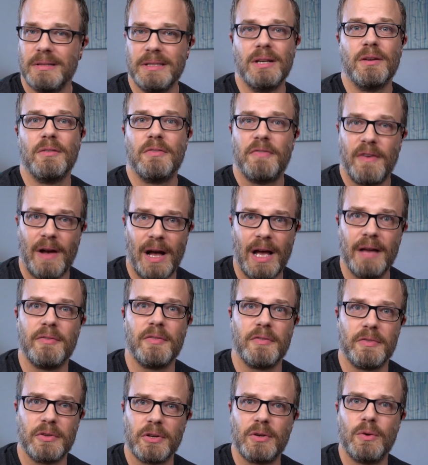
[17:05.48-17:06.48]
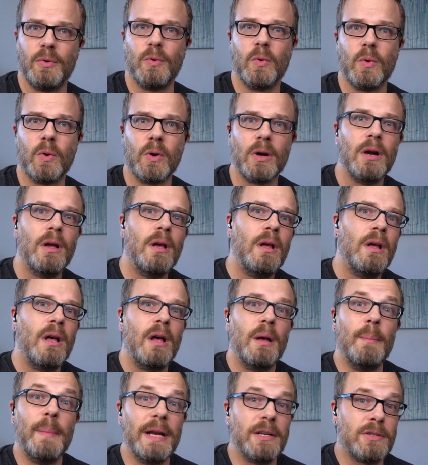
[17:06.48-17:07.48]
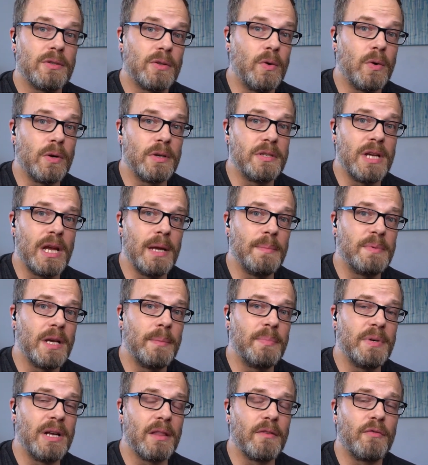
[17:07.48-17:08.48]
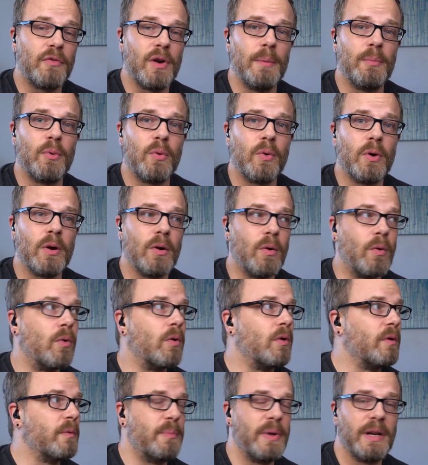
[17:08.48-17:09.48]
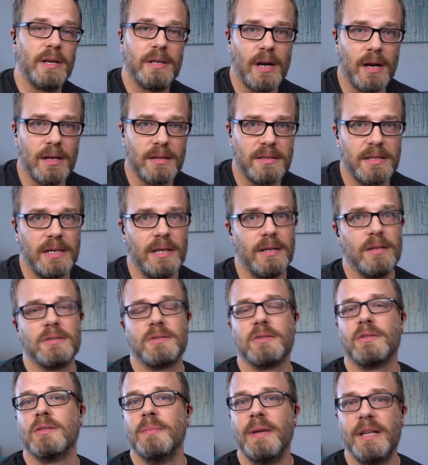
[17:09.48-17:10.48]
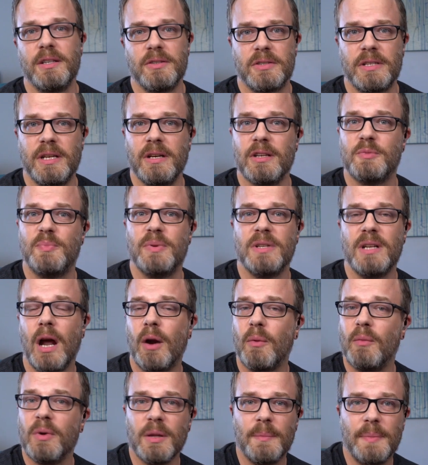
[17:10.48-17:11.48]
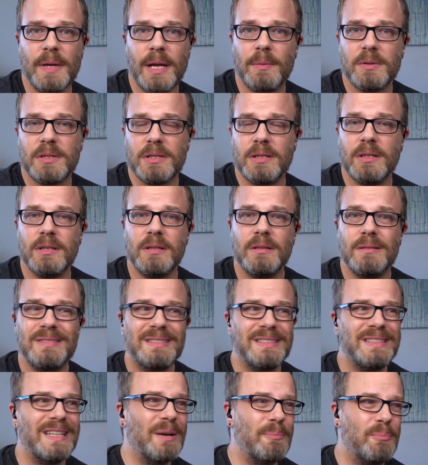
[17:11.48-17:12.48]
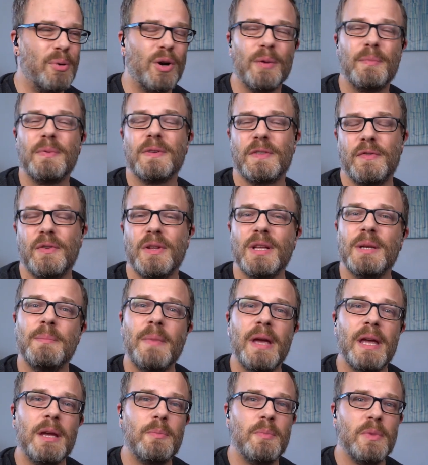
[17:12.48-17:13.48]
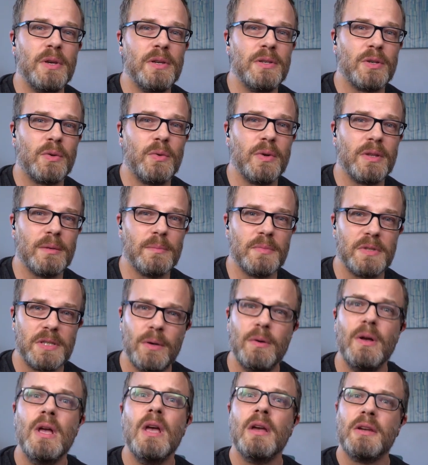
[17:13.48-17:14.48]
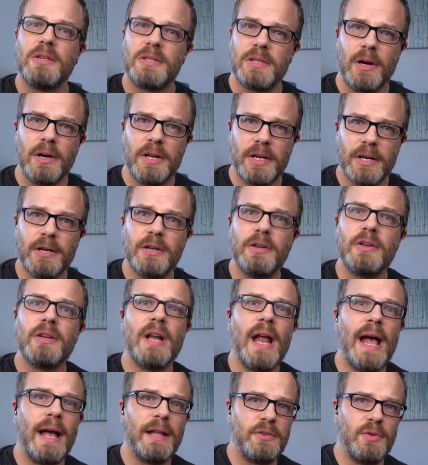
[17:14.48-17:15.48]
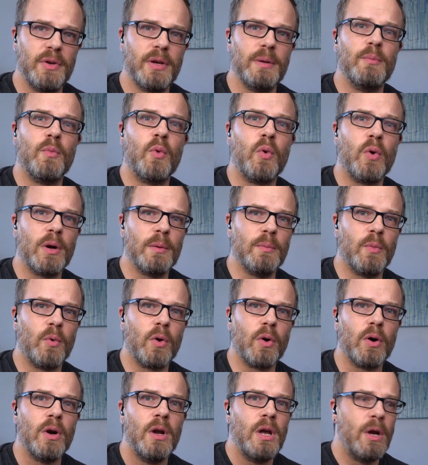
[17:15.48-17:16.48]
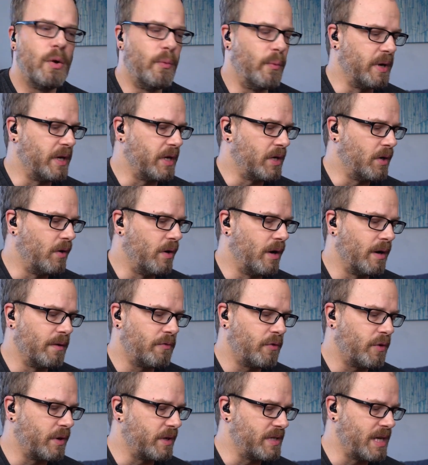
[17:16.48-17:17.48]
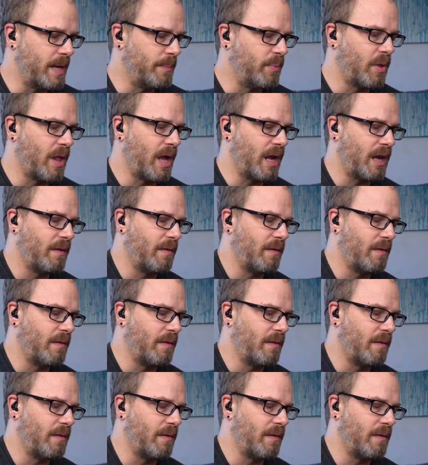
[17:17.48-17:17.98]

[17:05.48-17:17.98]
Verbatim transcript: you know, five of your core major chord shapes up and down the fretboard or pentatonic scales or major scales, but not really be able to purposefully make music with them. So start here and you can add to it more and more when you go on. For example, like